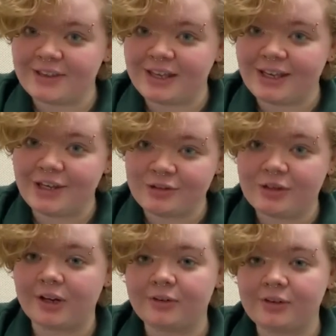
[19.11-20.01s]
the
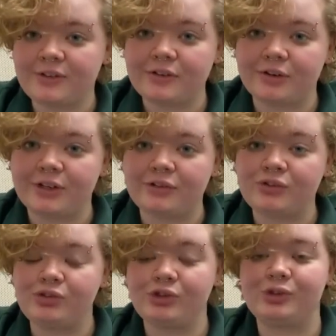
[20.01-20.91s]
introductory series
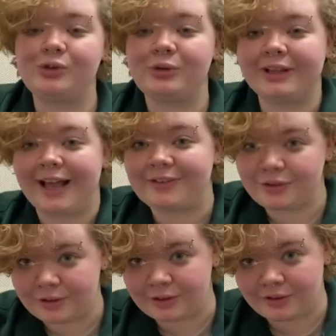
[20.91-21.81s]
to
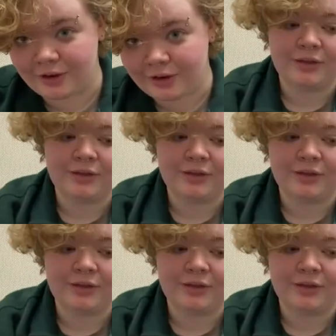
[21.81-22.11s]
classical guitar.